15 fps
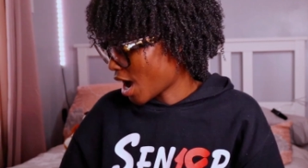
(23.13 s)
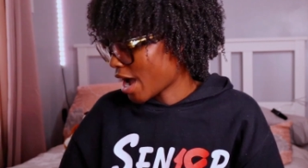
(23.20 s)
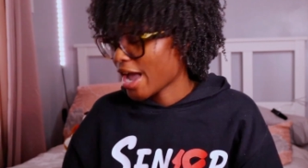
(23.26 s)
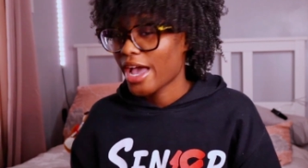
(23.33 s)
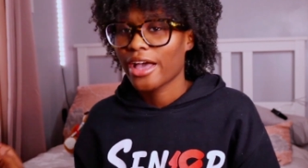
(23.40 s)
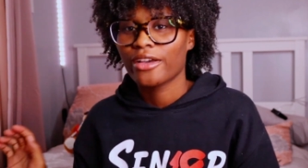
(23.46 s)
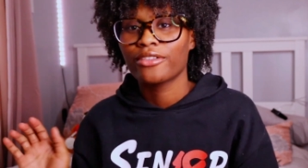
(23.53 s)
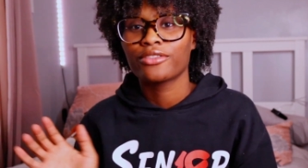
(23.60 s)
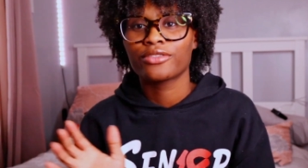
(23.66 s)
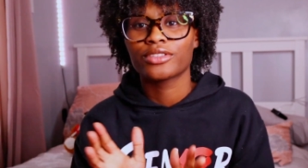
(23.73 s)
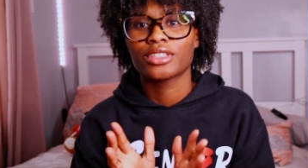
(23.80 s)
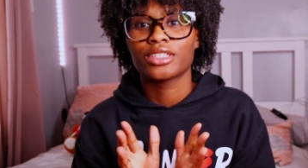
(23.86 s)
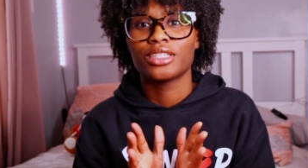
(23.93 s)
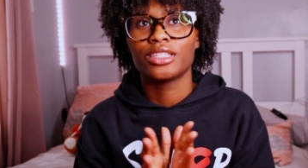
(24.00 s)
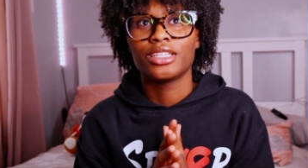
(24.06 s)
I have,
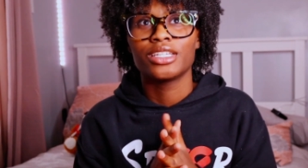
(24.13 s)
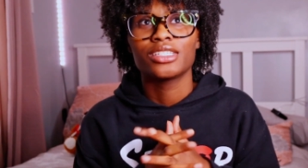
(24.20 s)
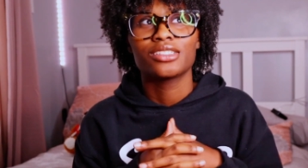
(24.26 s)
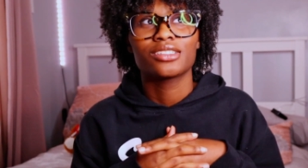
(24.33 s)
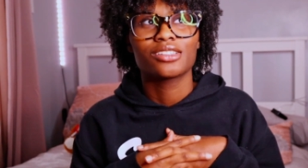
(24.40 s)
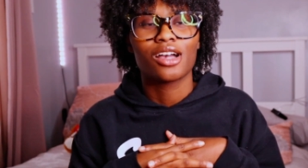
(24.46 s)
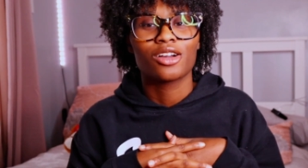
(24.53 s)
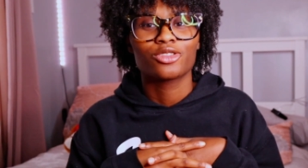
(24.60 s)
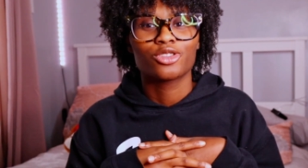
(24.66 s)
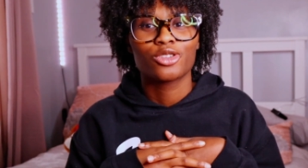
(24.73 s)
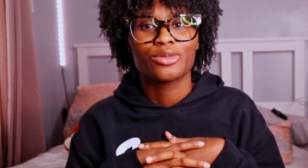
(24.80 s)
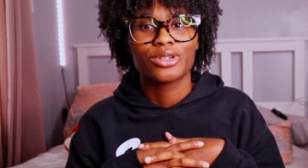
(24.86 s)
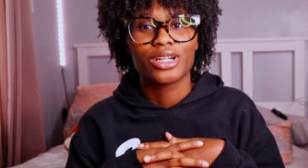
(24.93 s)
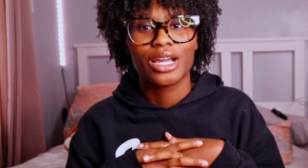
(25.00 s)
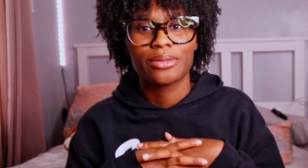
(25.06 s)
this
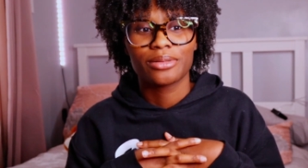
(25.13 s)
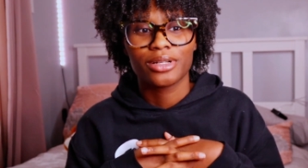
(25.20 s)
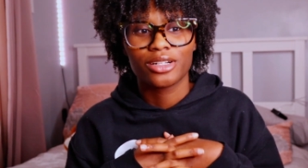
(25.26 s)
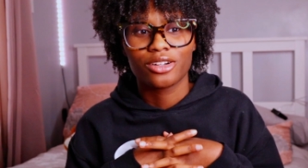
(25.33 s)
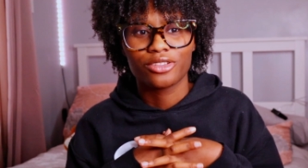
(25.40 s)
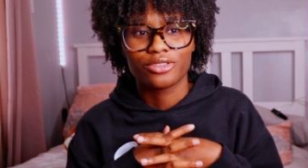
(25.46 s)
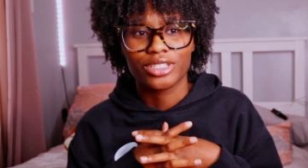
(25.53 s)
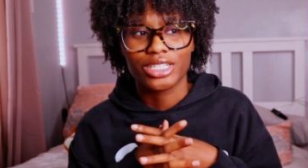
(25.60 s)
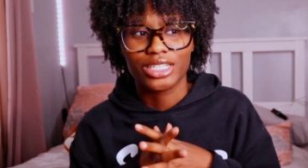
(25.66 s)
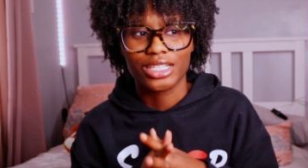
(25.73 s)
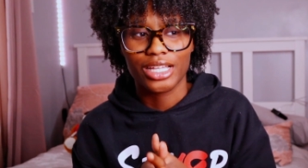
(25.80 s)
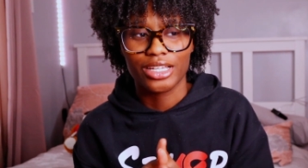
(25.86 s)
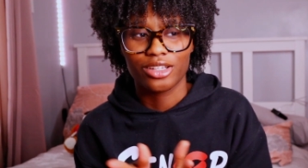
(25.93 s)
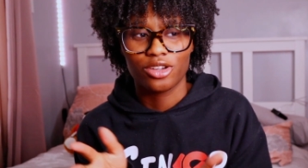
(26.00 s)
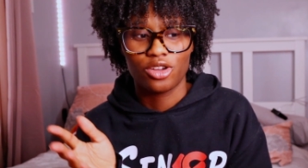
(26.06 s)
October, I plan on reading
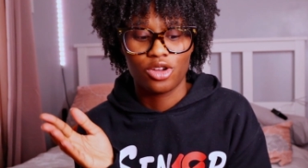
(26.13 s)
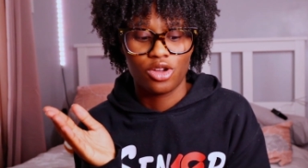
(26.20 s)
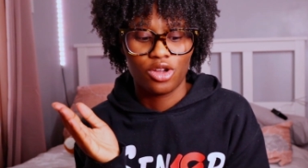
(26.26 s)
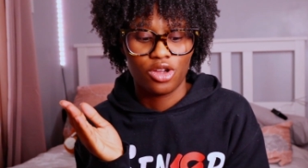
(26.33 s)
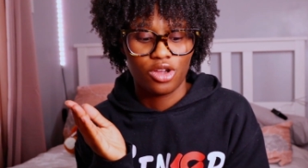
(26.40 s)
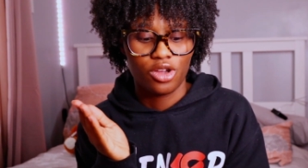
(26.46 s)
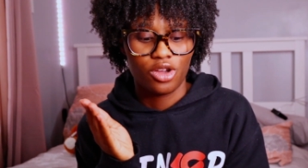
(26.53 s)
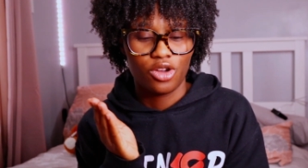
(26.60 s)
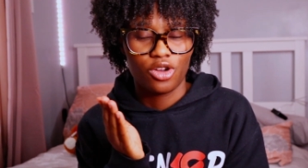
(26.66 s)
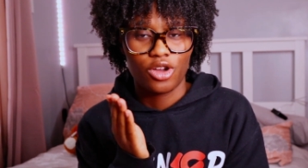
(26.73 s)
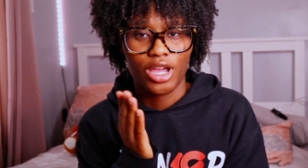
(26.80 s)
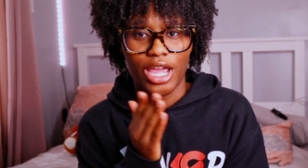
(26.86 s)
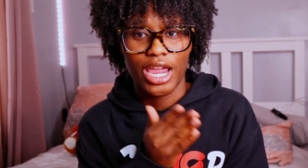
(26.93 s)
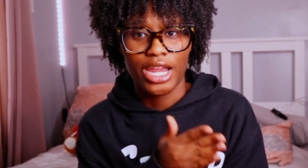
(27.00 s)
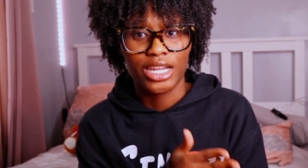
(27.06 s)
like
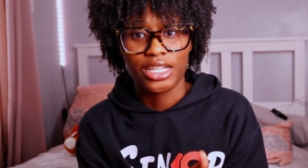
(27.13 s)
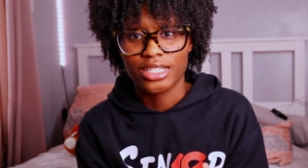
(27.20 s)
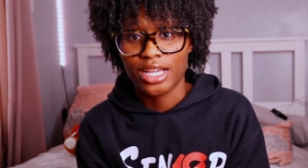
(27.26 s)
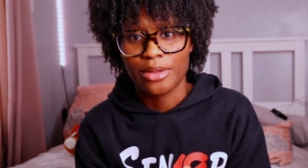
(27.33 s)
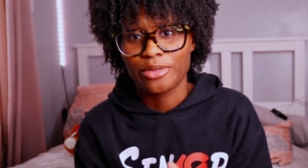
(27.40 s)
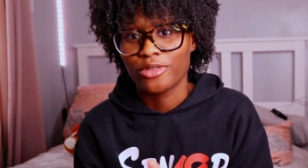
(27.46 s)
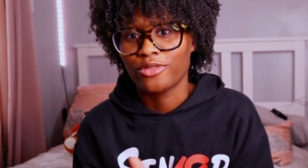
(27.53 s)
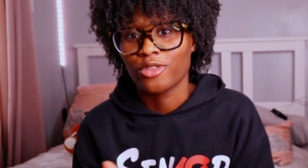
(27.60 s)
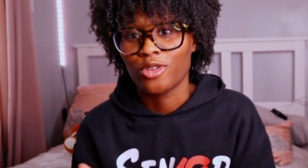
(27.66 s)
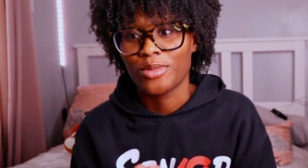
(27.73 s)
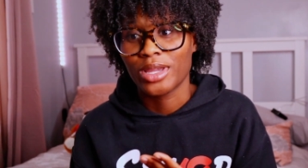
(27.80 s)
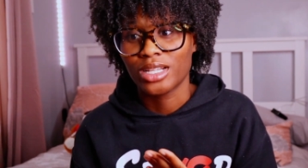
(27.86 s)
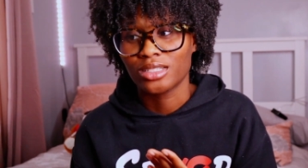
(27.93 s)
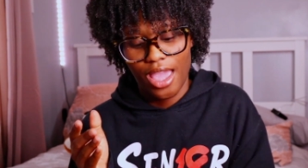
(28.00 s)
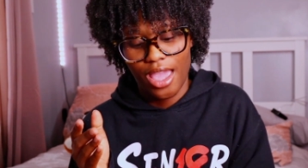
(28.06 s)
any type of
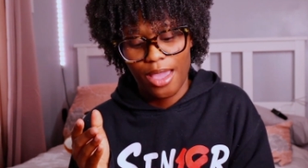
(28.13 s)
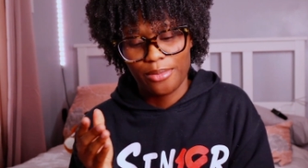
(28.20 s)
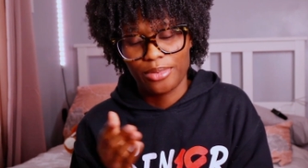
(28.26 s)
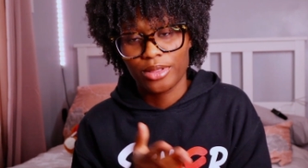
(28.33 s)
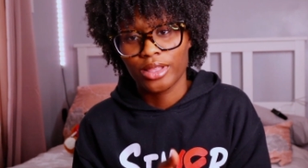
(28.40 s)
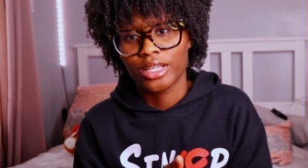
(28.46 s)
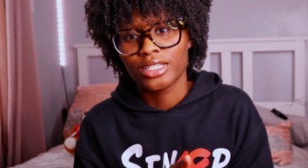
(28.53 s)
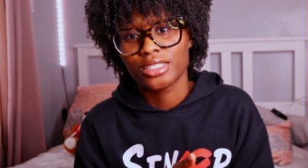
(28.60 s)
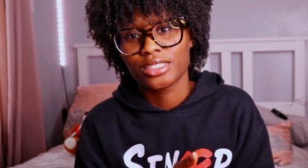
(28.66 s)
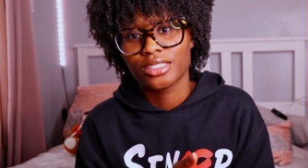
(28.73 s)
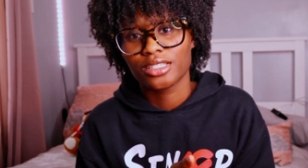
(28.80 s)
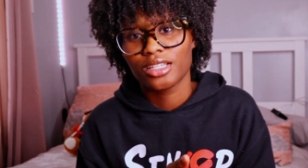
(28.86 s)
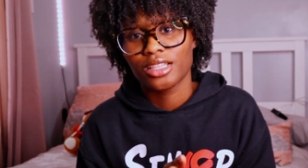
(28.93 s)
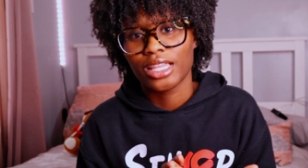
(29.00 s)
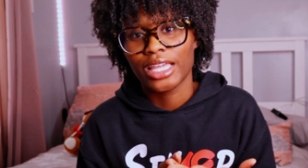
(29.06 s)
romance
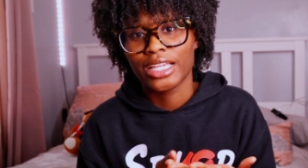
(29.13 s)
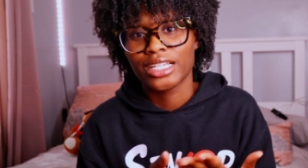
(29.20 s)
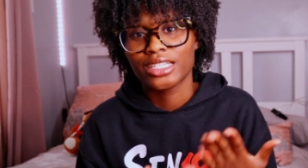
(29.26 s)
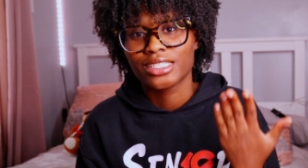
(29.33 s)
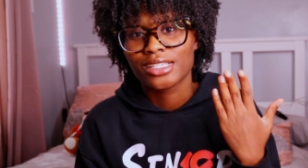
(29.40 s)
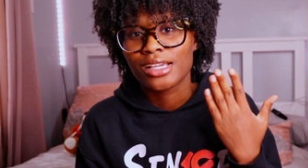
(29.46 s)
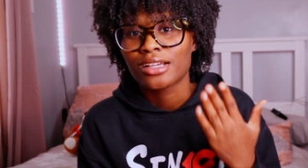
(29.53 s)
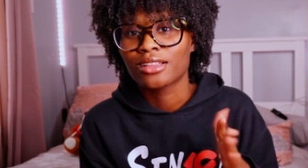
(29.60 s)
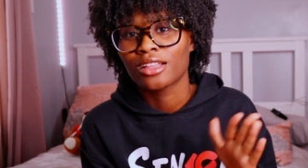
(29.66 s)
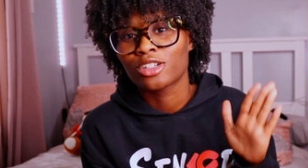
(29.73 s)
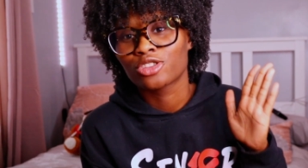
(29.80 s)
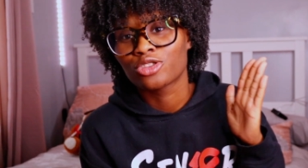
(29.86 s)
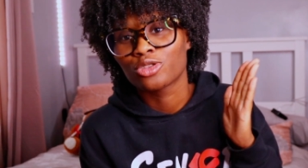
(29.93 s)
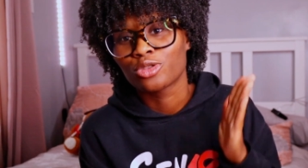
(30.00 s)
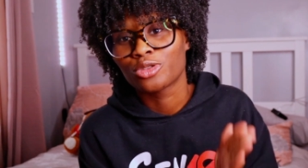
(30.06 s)
plus like
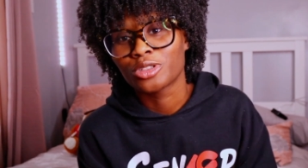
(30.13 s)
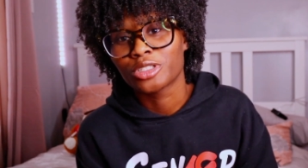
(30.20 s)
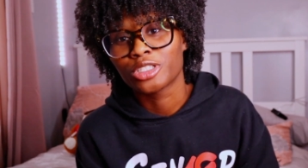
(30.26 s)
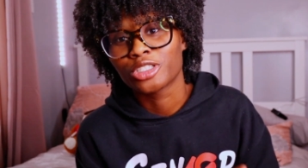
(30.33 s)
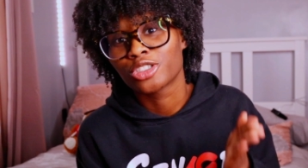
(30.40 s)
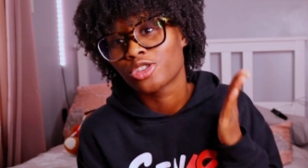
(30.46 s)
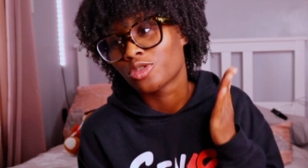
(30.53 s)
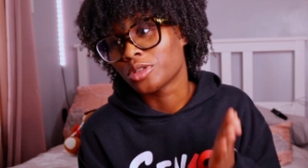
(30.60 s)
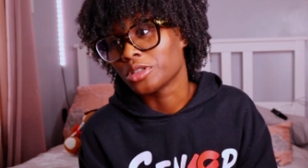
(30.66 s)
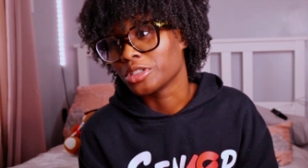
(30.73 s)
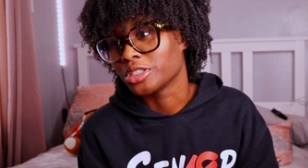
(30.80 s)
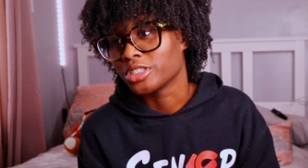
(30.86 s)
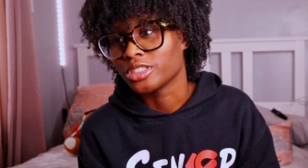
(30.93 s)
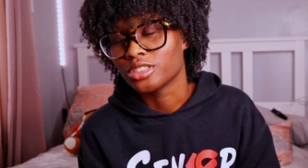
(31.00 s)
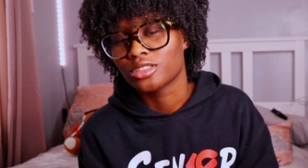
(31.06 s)
psychological thrillers,
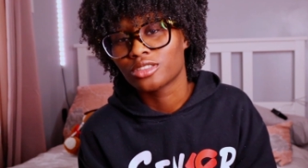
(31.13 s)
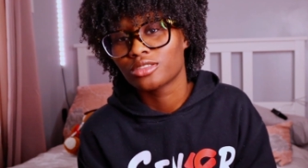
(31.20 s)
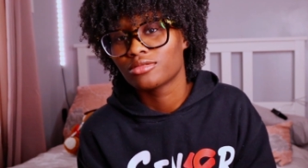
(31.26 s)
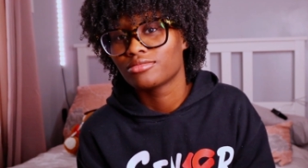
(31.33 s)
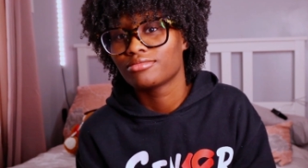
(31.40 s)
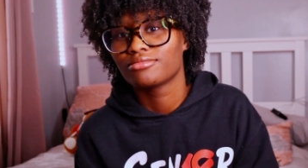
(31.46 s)
thrillers,